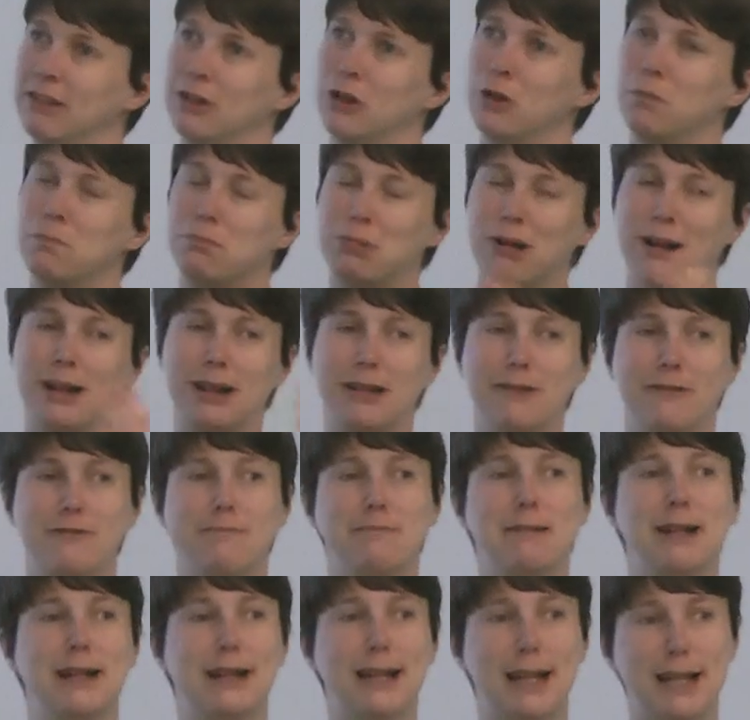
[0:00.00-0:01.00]
umbrella of
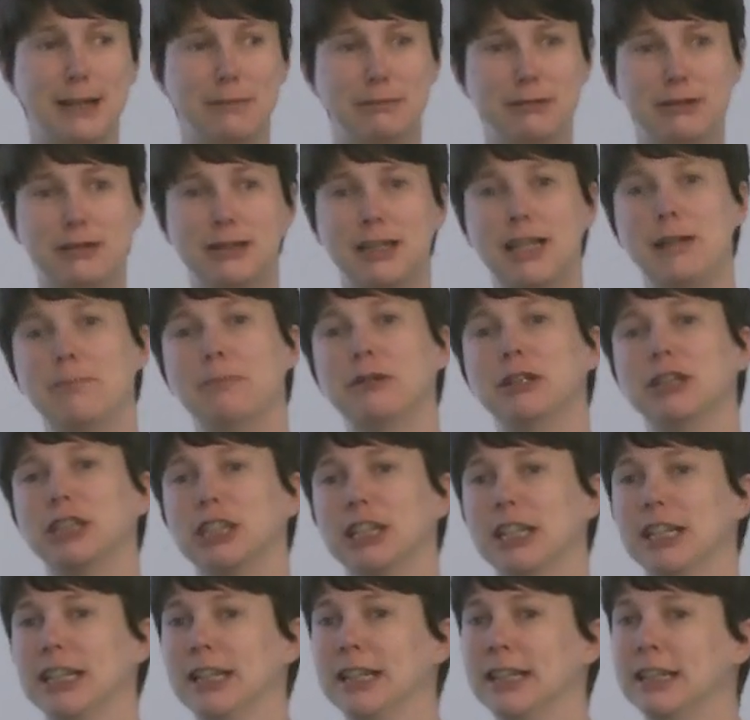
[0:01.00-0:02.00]
my label, Keep and
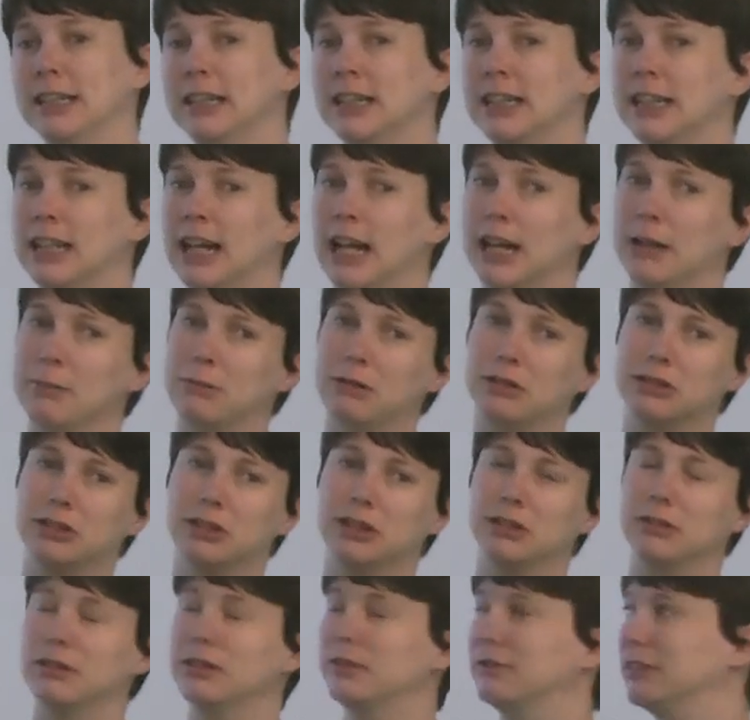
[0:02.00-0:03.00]
Share, and I'm
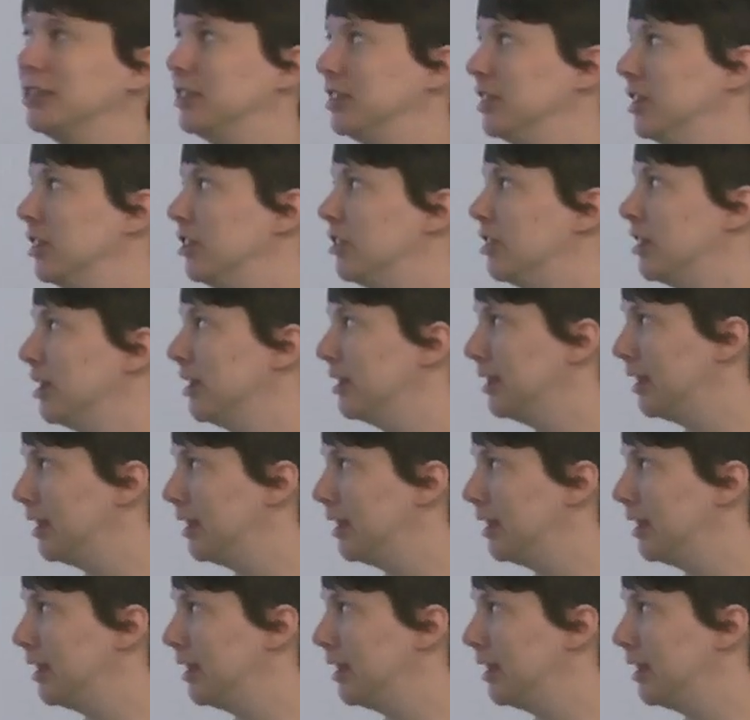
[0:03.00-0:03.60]
also a researcher